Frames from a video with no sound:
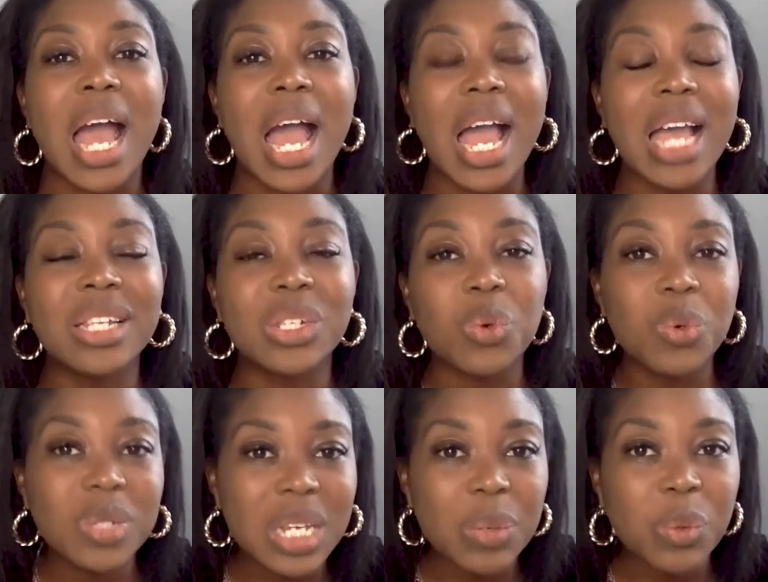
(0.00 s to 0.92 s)
And
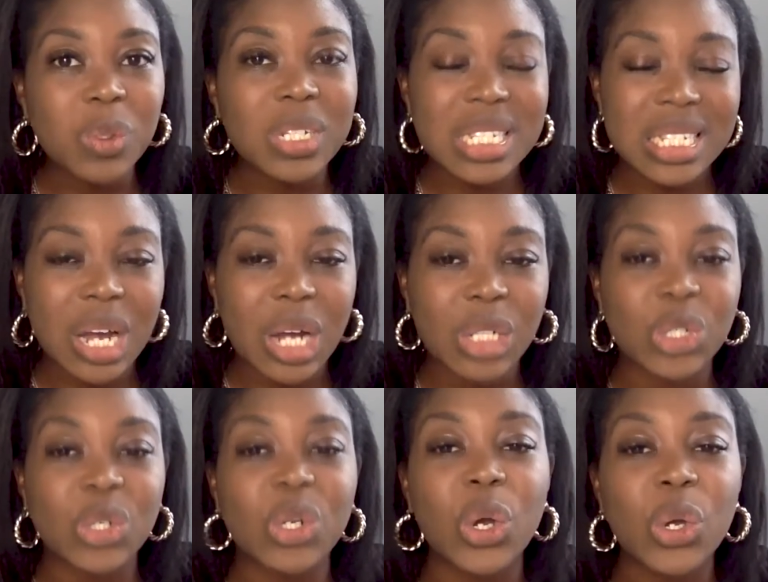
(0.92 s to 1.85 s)
also, we'll just touch
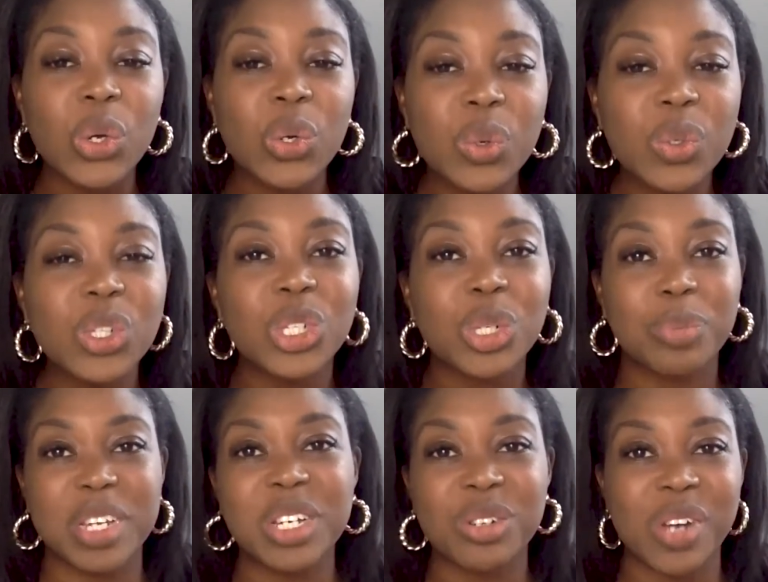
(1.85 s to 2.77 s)
on who should
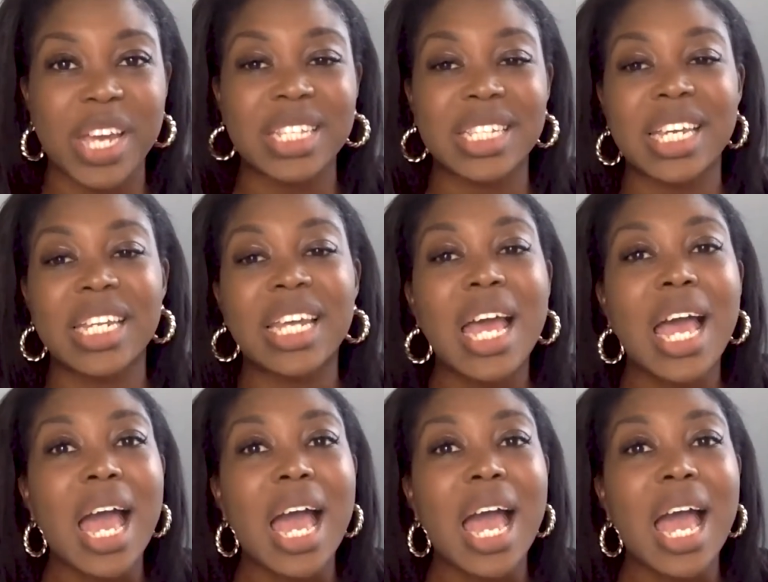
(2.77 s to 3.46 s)
be creating